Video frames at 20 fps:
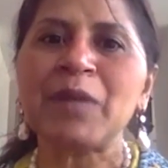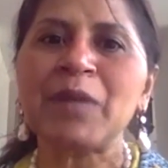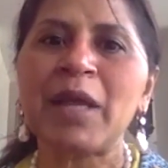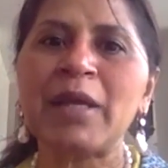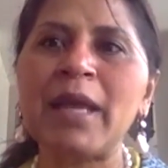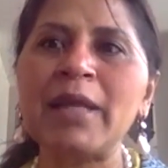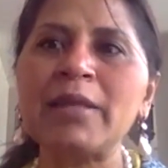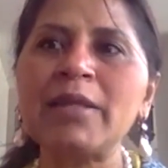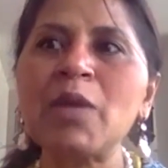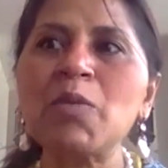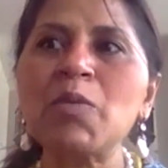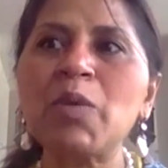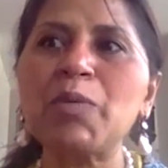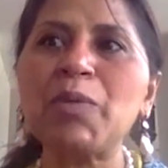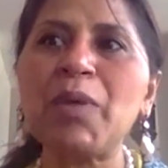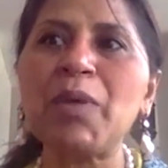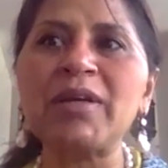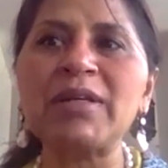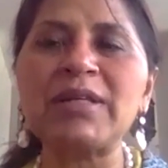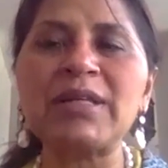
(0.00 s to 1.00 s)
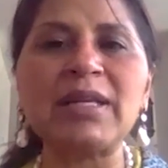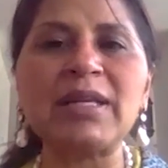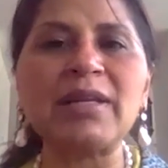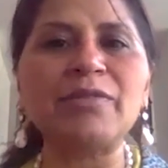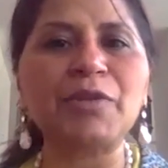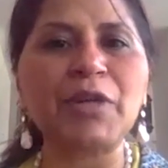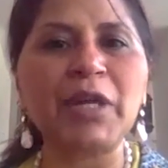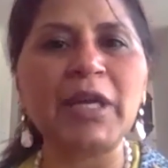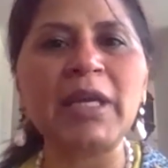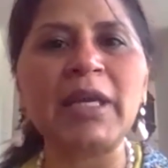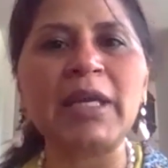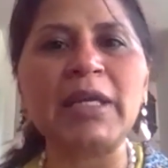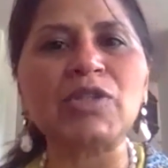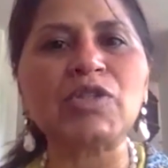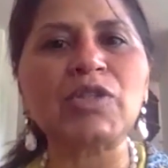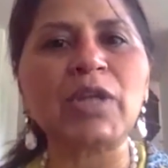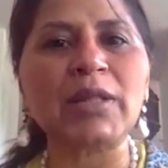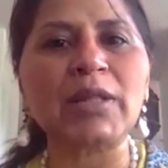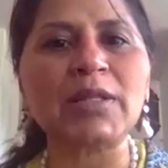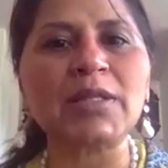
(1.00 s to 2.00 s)
And I think what we are delivering in
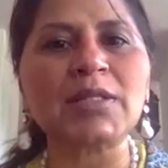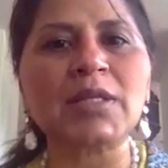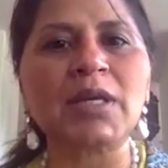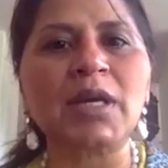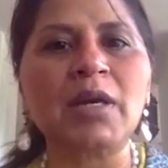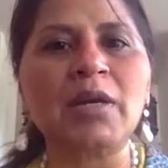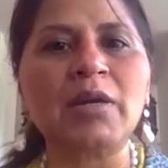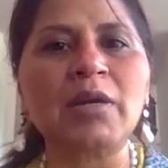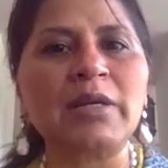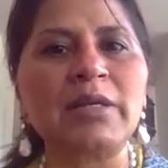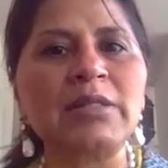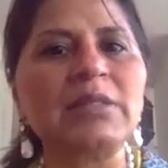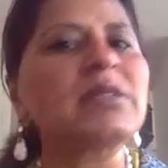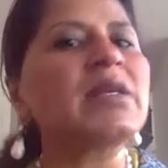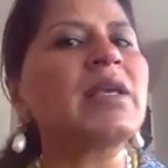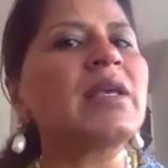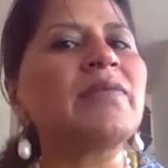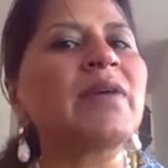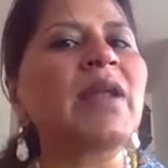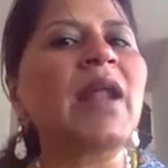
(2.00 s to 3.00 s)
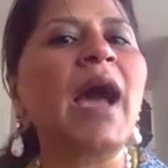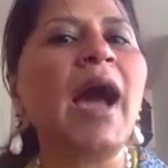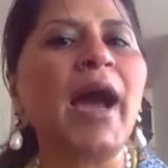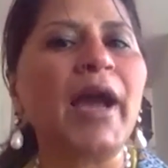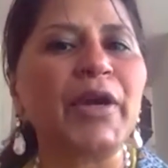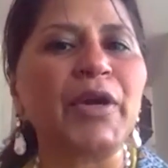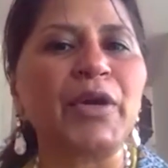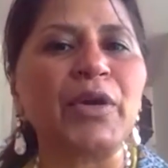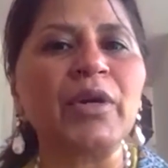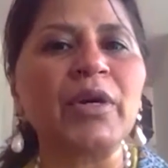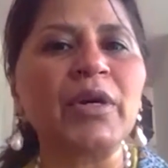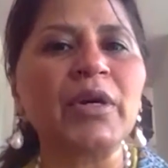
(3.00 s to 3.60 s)
Chhattisgarh is even higher